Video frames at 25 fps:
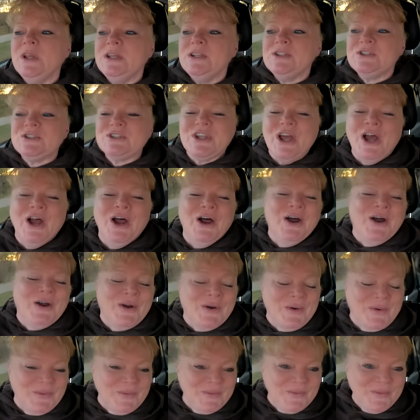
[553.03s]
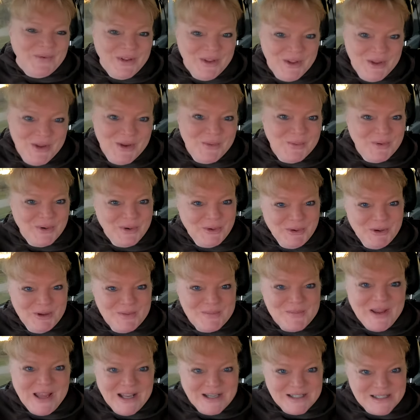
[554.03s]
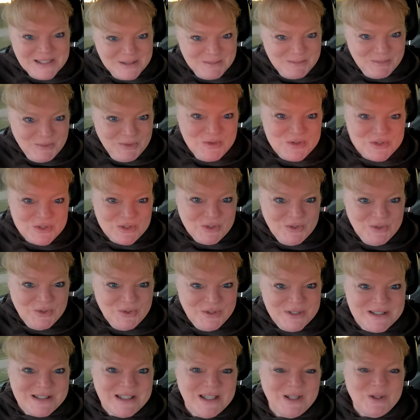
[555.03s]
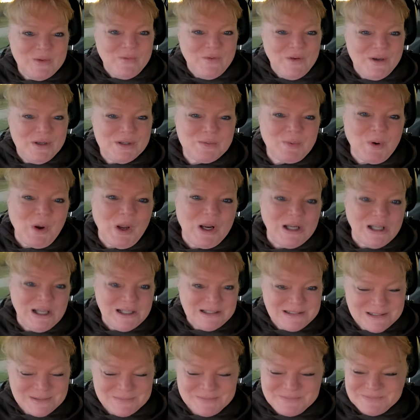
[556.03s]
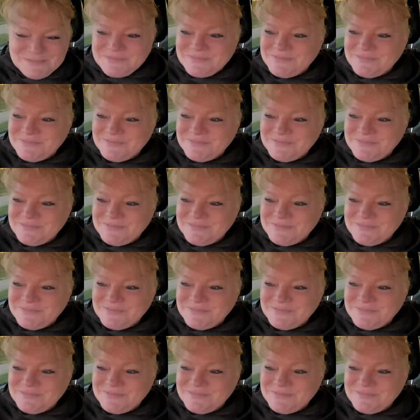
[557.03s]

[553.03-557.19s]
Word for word: So we're going back to the booth so you can see the finished product